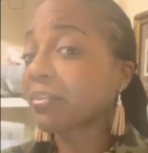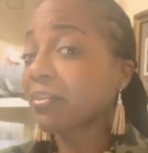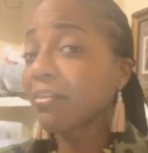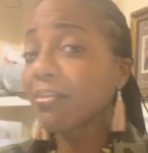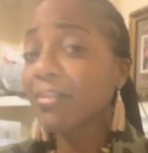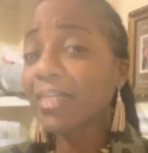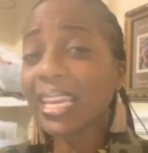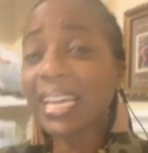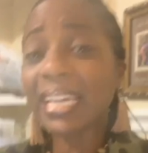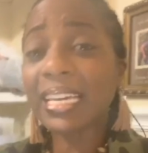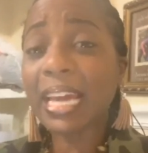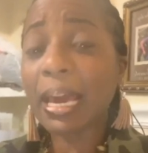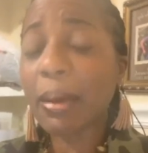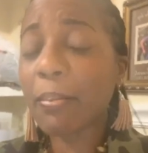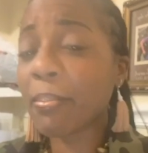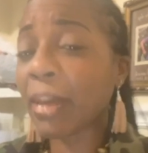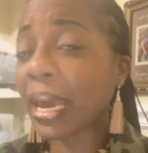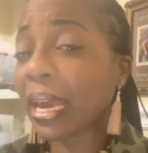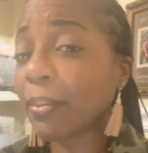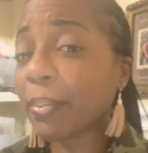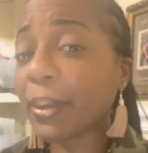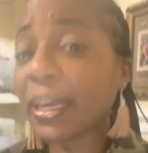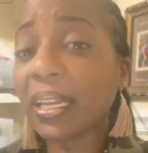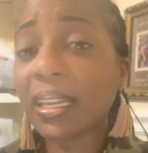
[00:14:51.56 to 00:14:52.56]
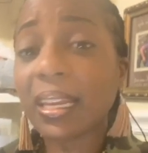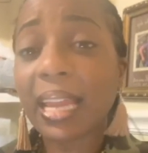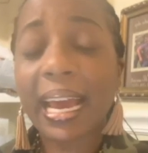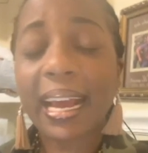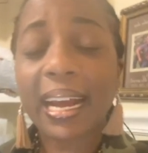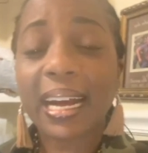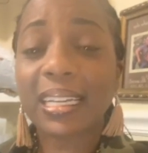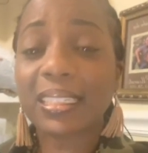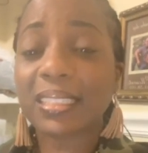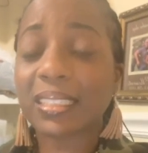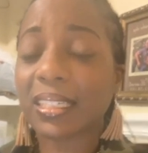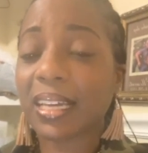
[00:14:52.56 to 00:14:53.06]
that maybe like
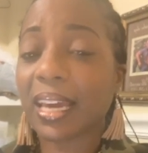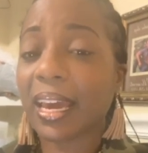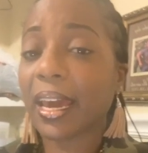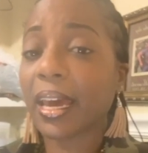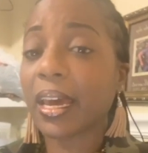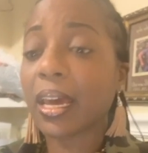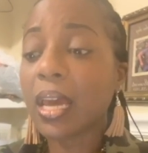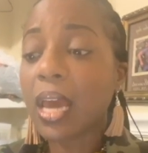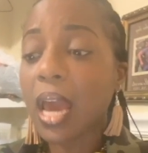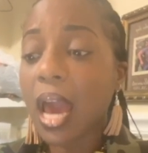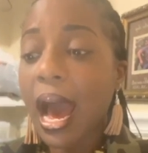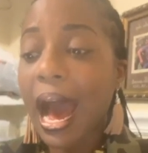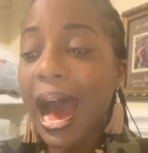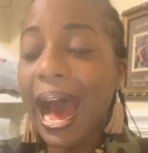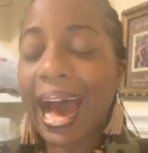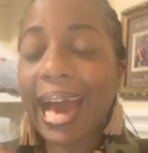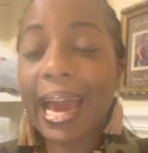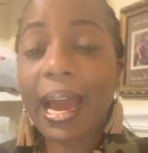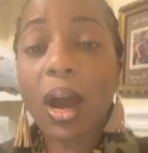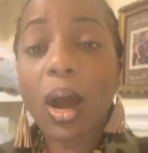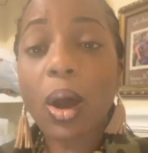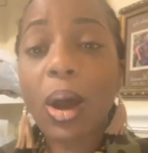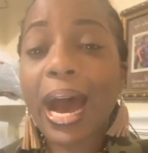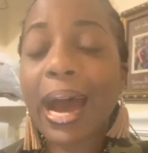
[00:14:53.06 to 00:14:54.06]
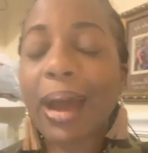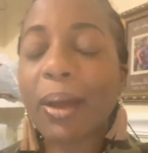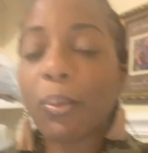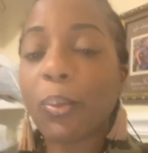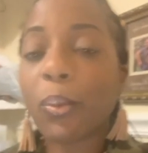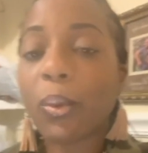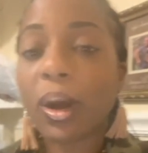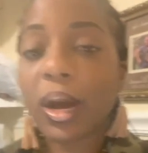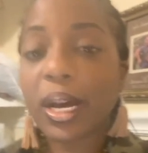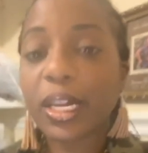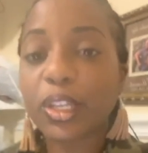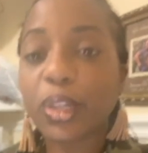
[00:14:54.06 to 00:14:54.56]
i said i i
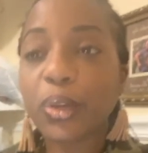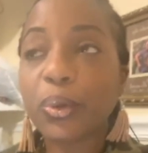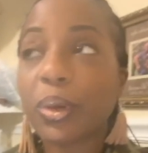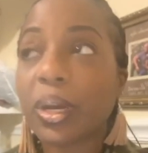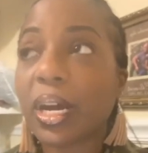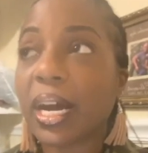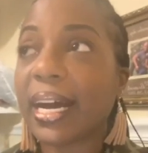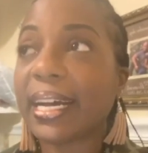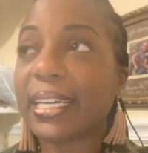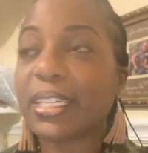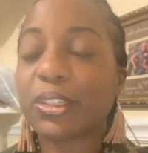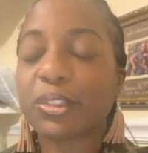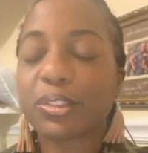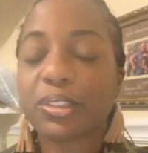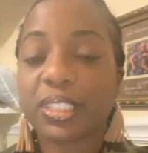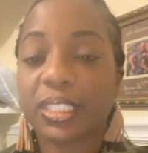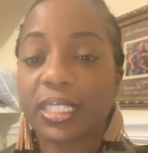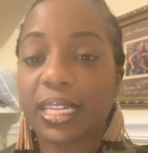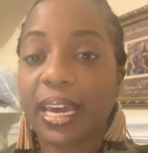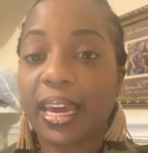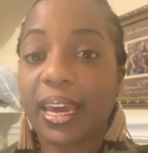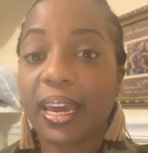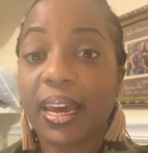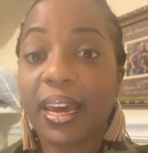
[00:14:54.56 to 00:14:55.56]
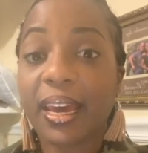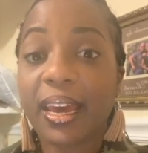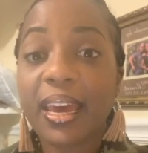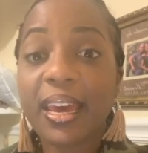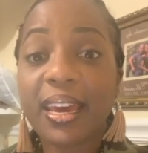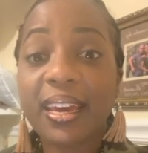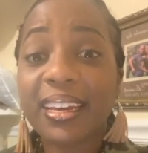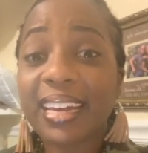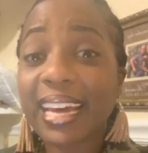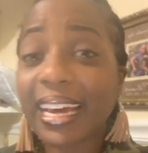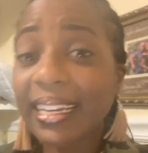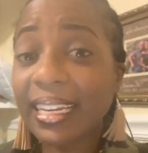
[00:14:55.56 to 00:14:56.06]
want you to understand
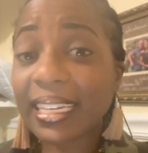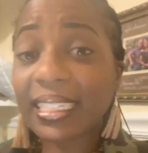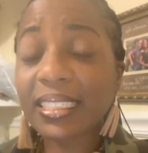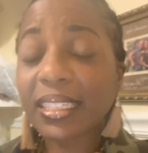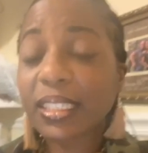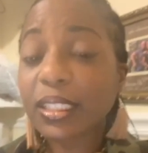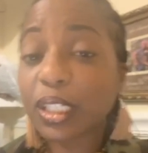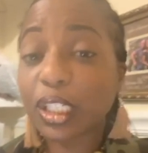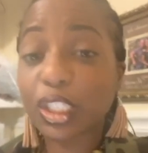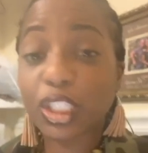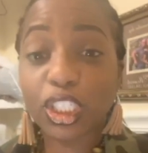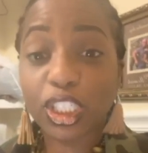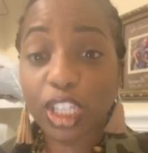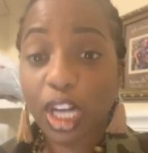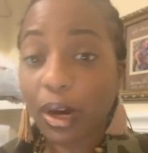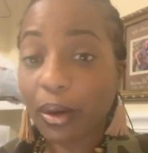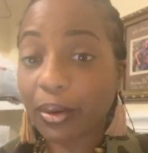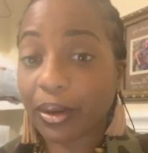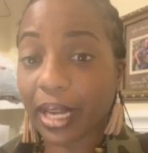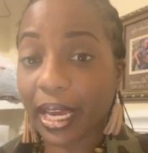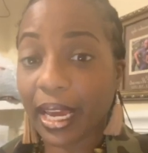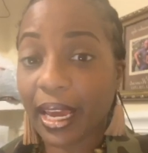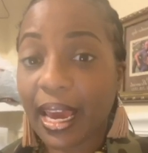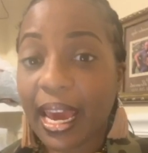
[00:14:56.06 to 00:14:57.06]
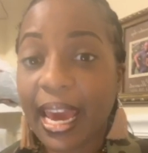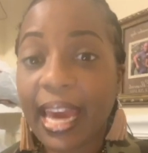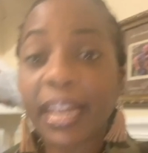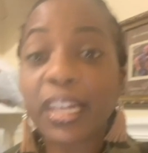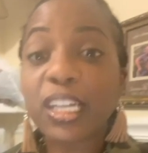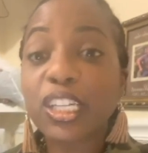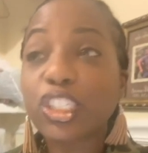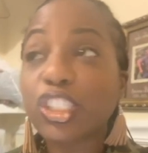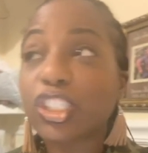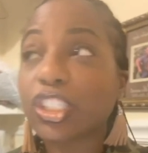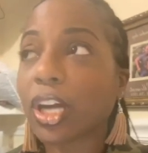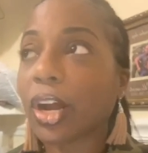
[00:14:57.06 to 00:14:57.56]
that this is a journey and
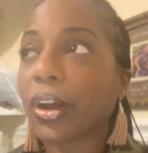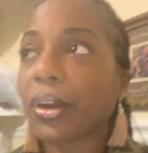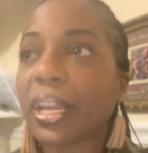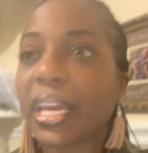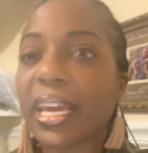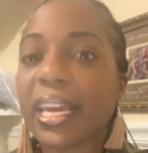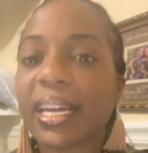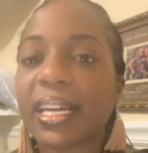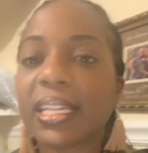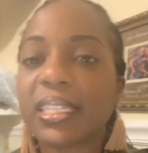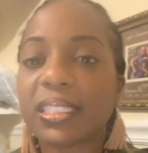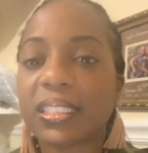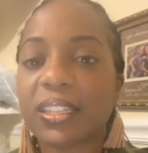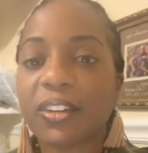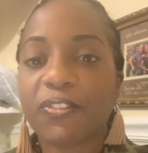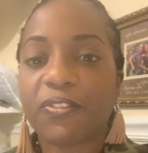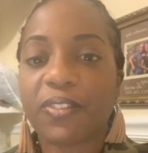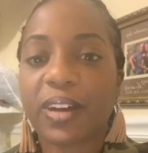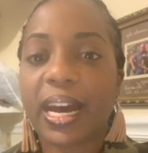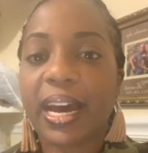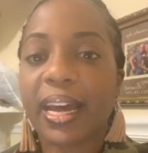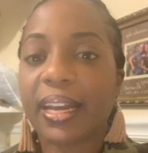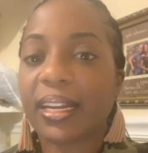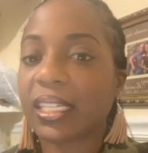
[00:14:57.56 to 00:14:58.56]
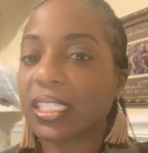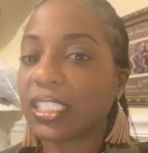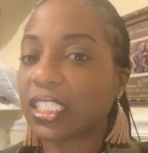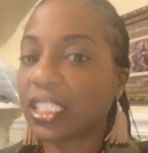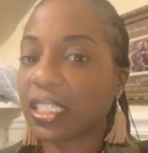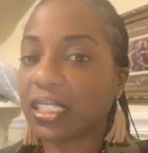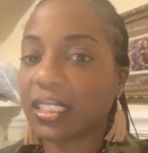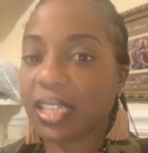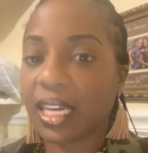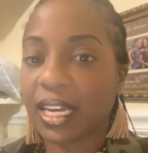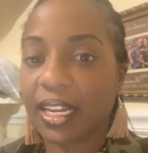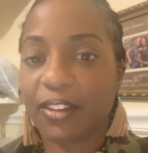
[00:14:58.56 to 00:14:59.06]
a journey is defined as
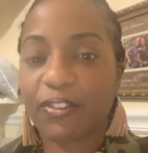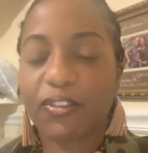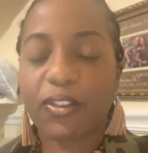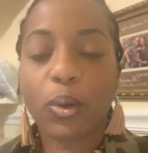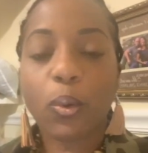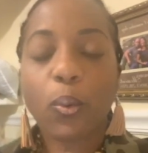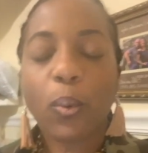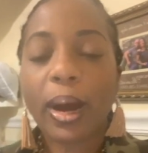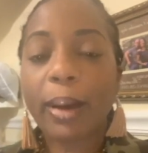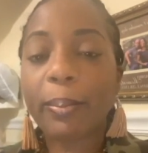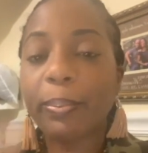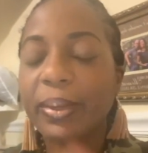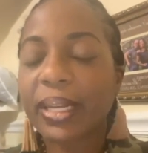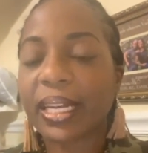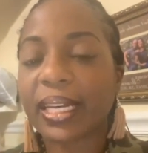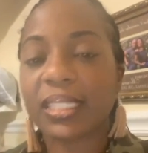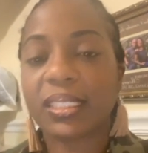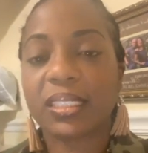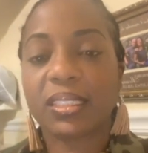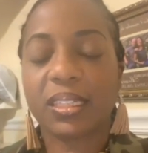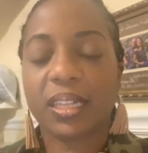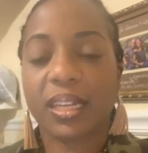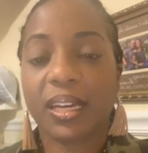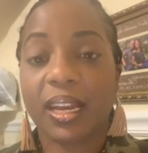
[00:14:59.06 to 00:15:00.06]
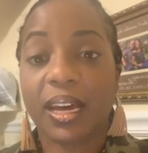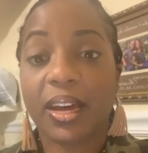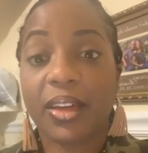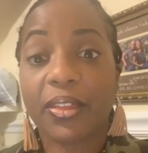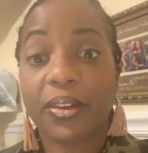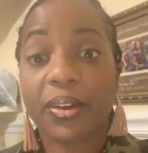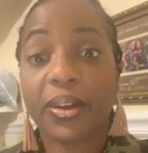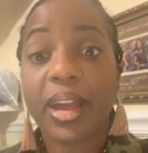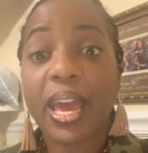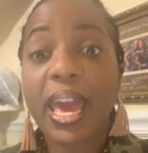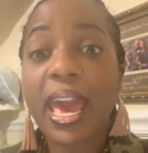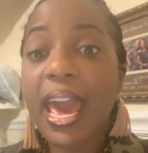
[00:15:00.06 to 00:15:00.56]
just getting from one place to
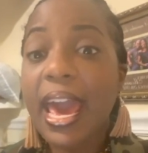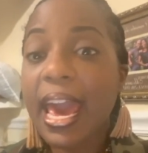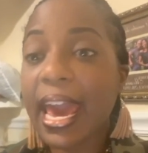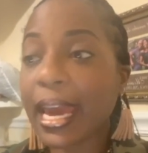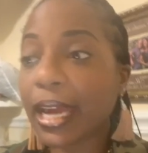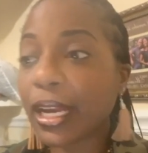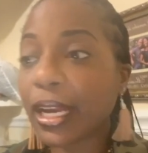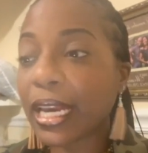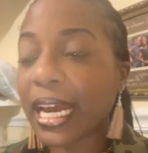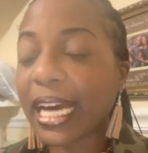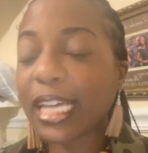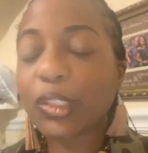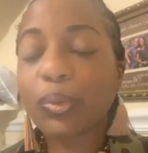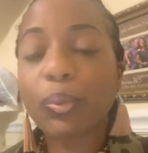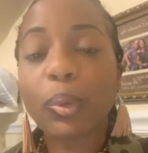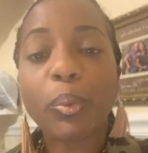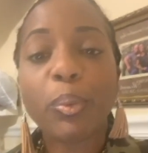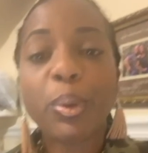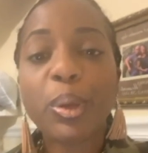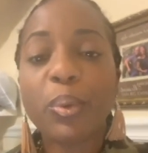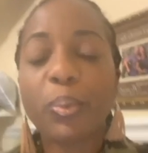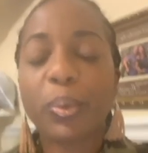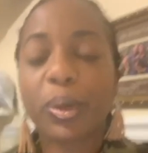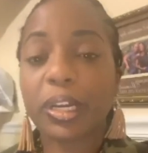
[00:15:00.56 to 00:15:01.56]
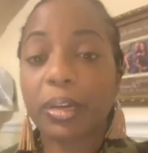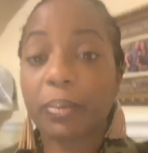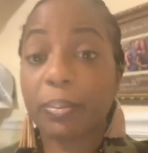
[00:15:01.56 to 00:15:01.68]
another and that's what we want to be